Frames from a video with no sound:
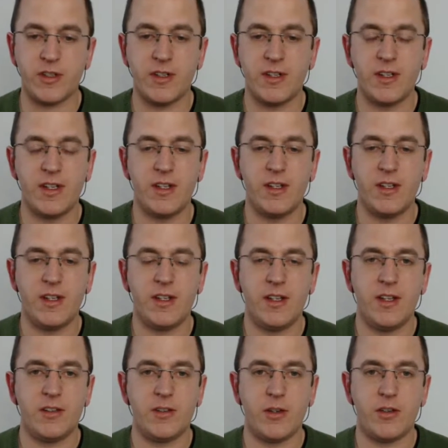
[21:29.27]
So it's just
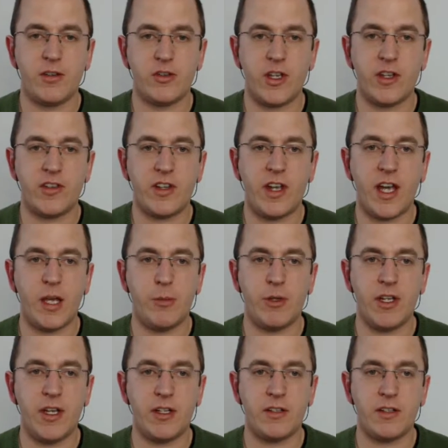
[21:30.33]

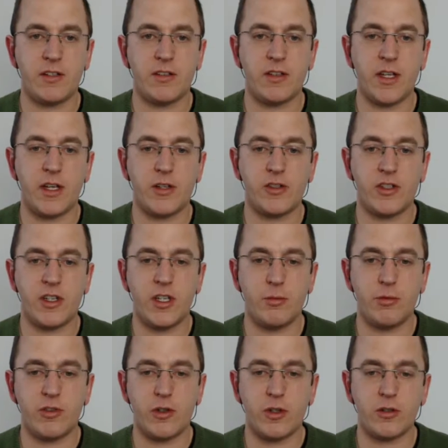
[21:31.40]
hibernate-tips.com
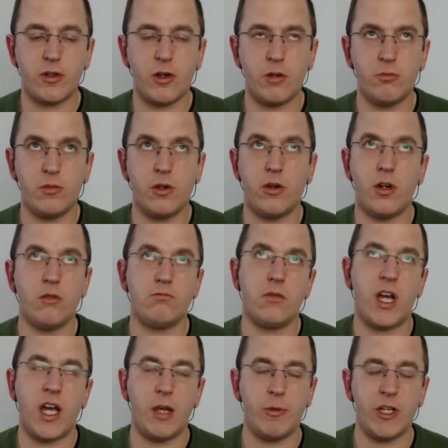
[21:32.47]
or
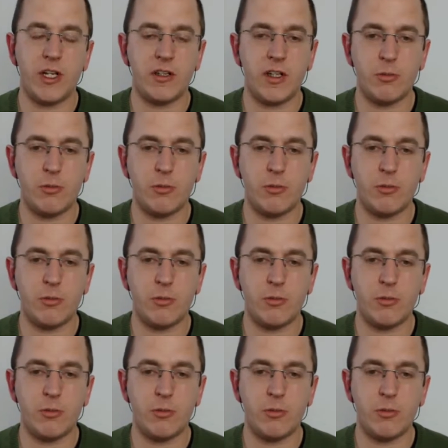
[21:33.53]
hibernatetips.com.